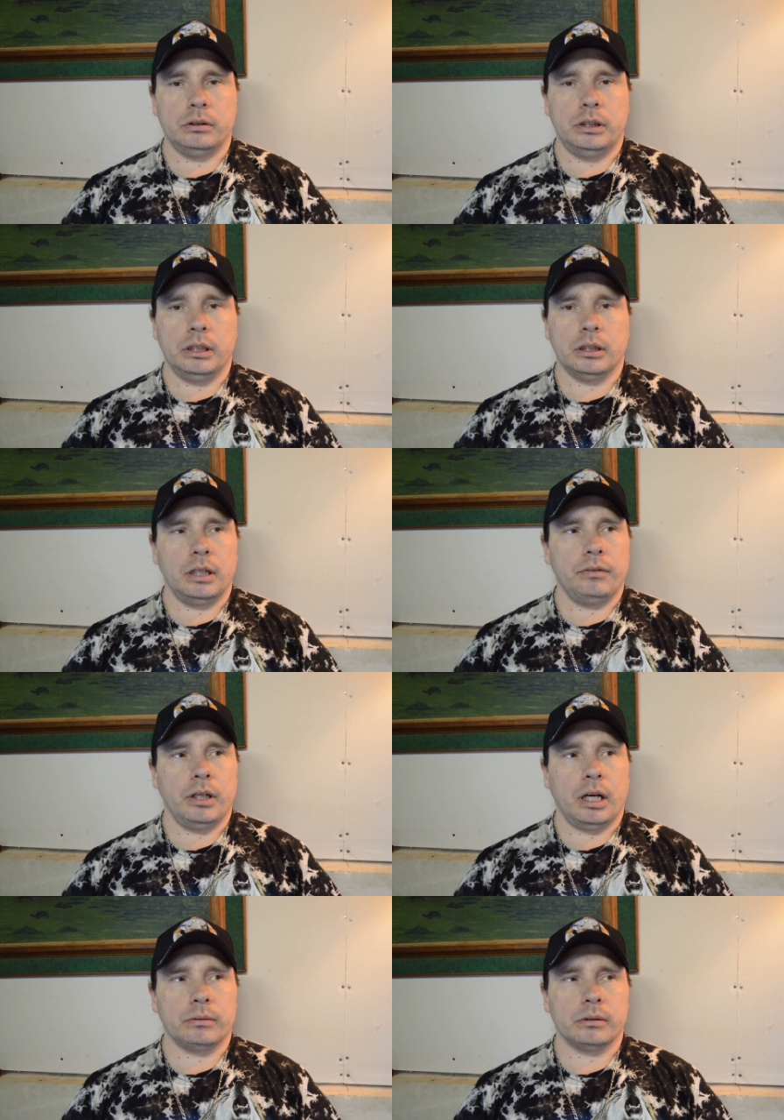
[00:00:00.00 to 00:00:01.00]
day in life
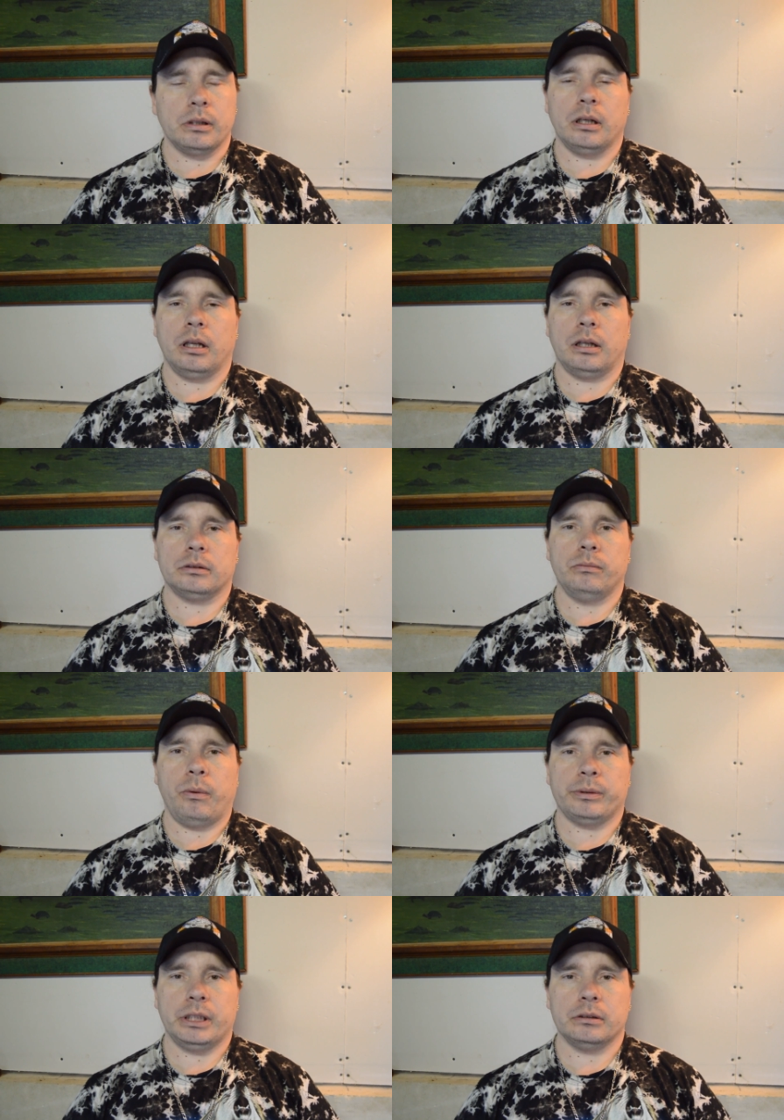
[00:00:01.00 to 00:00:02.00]
Yavra,
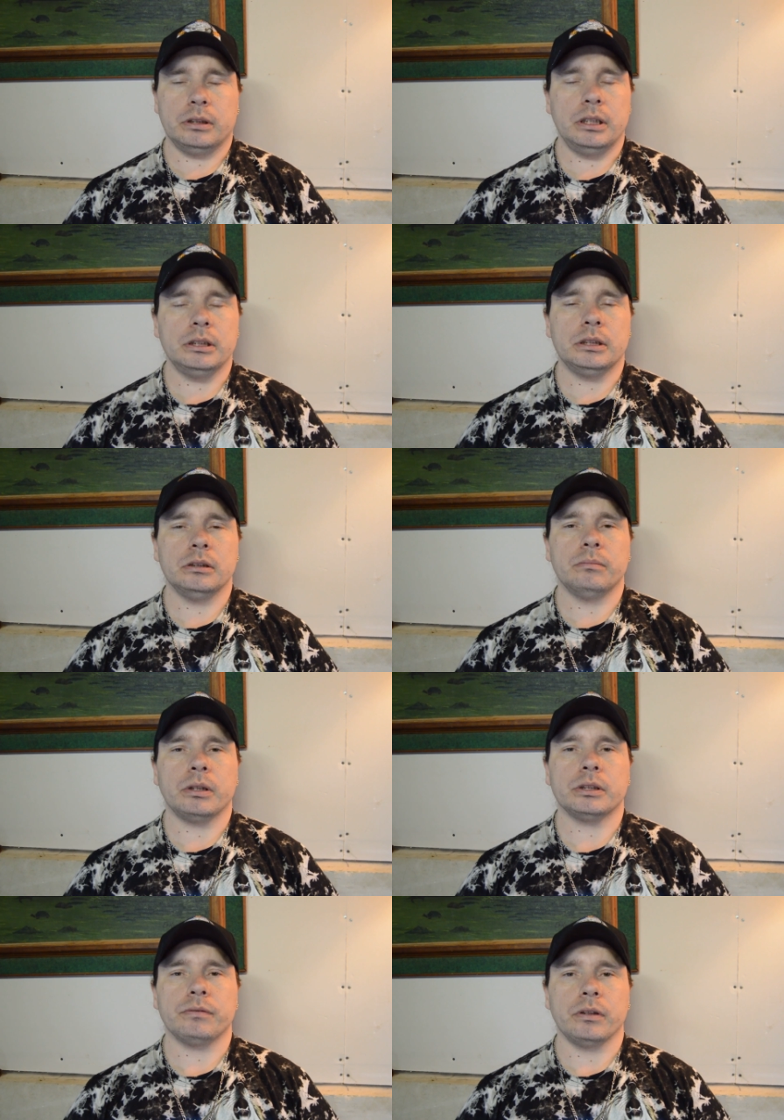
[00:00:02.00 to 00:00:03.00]
Today is still
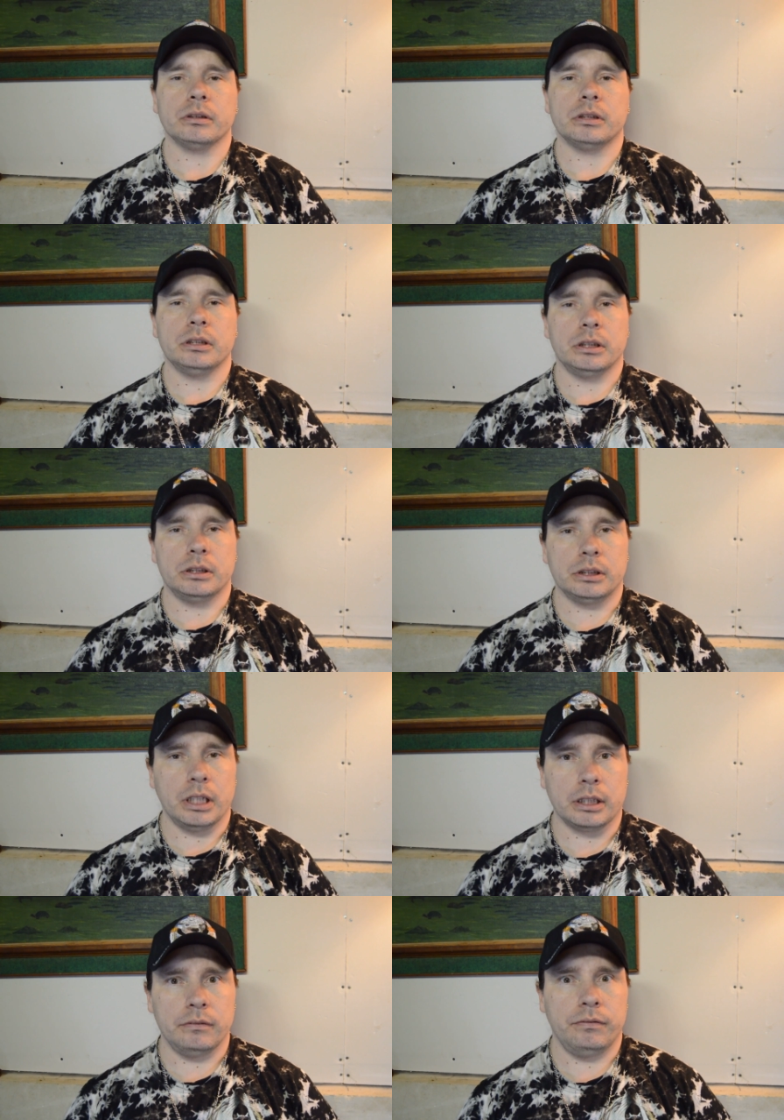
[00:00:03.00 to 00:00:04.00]
March 1st. This is the
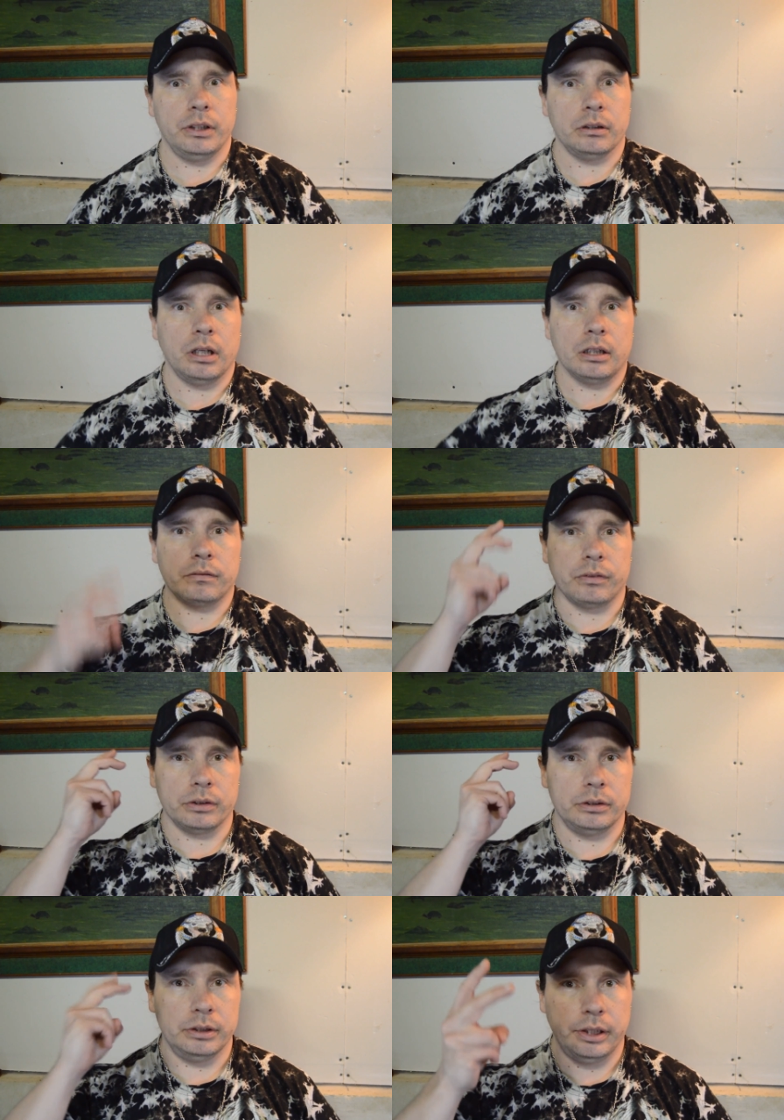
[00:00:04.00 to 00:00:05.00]
second video log for
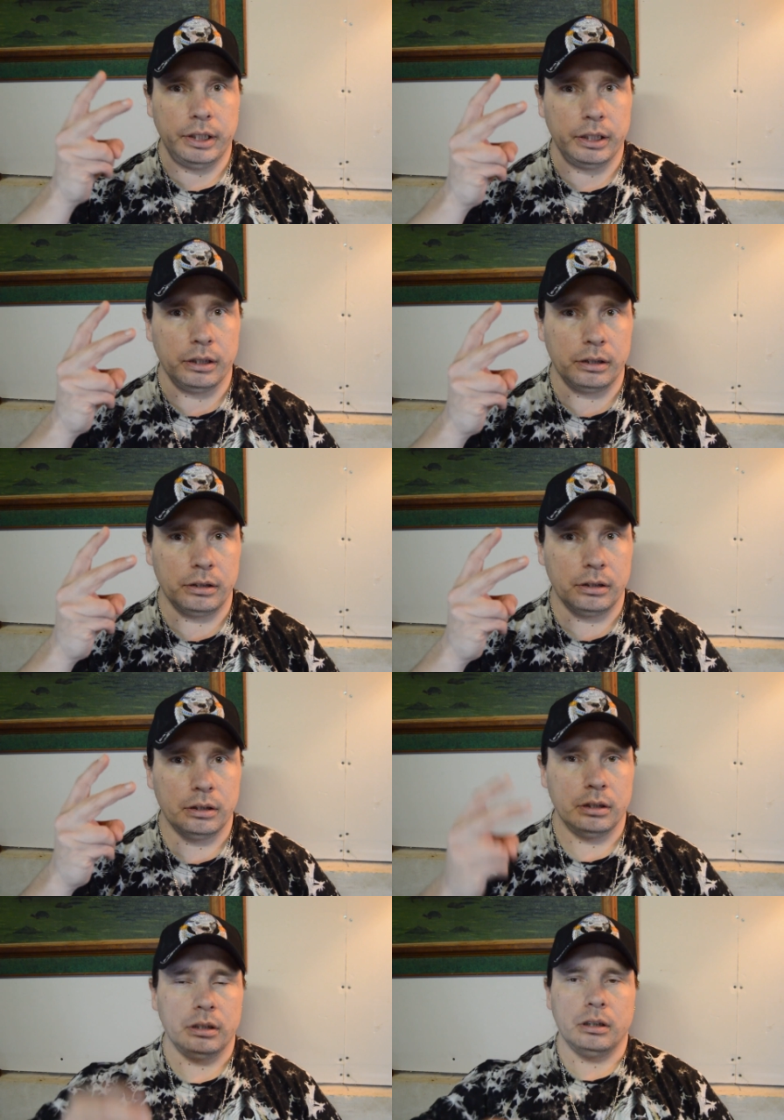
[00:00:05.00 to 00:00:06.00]
today.
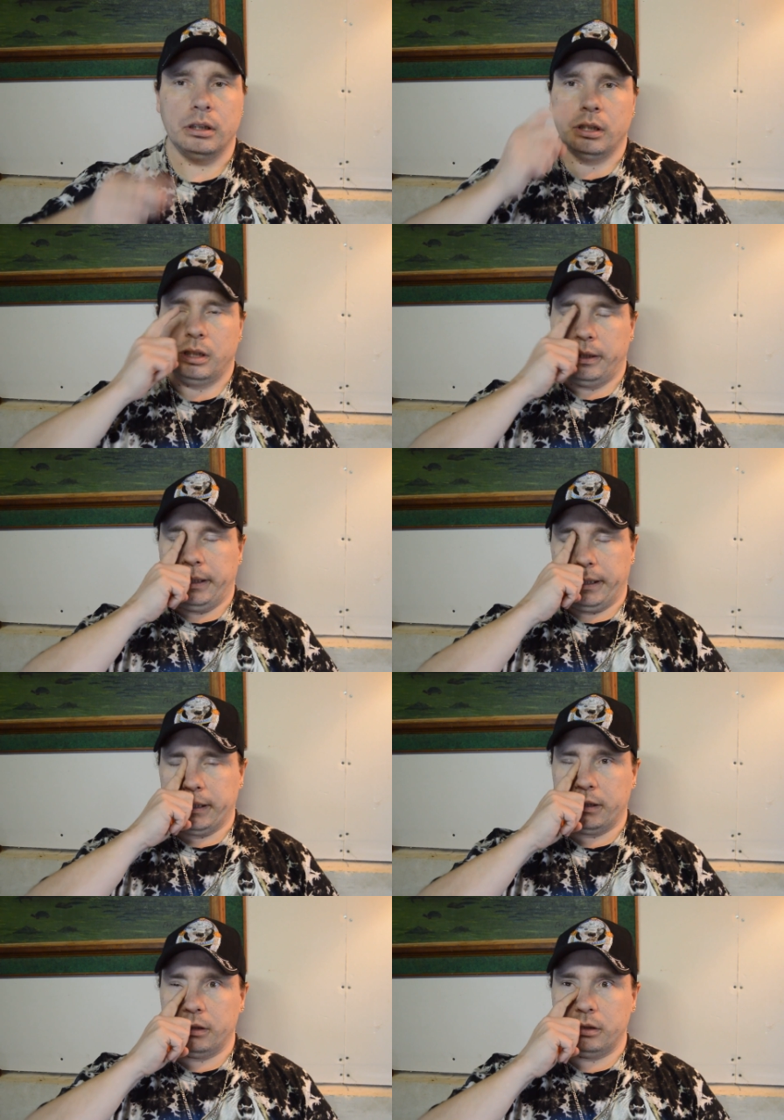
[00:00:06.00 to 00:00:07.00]

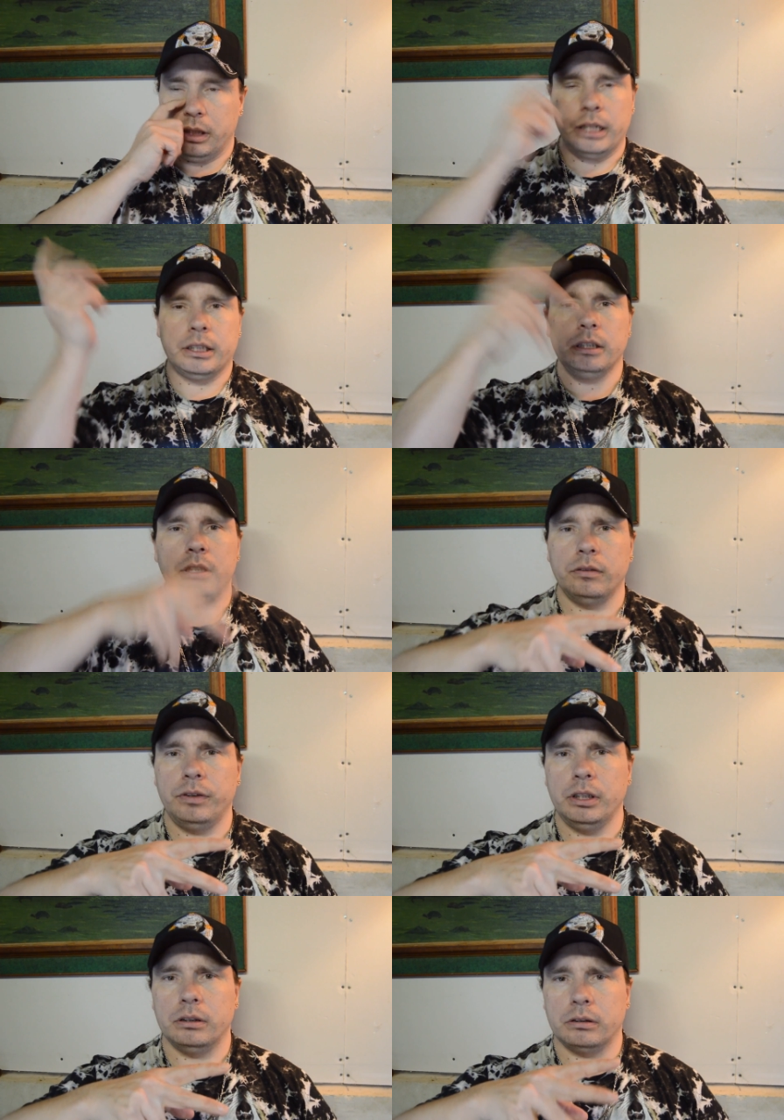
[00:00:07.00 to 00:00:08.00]
And at the end of the
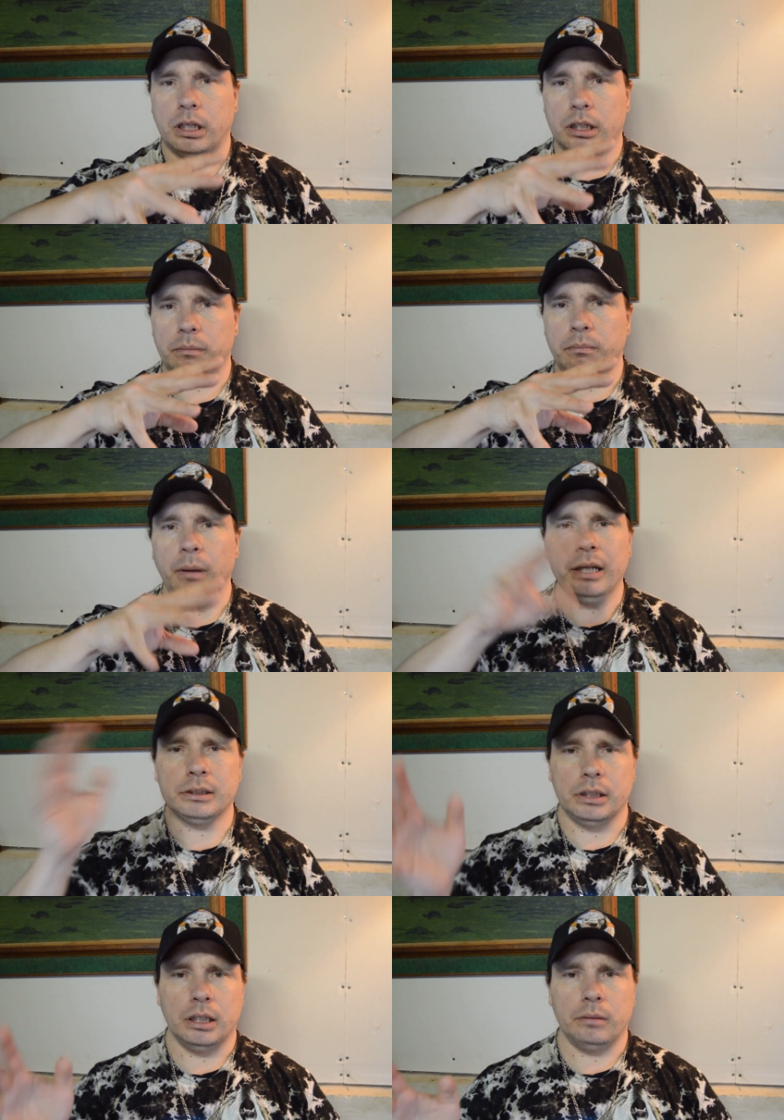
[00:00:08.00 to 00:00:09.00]
video, kind of messed
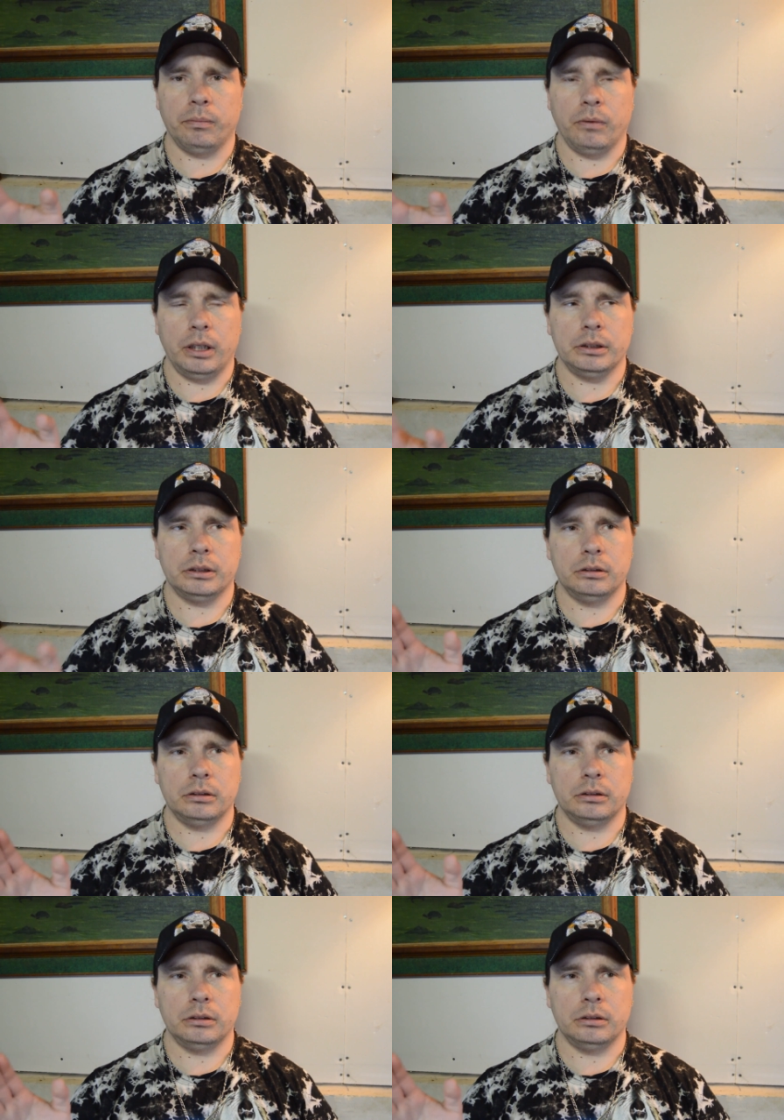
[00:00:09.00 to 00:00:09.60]
up. I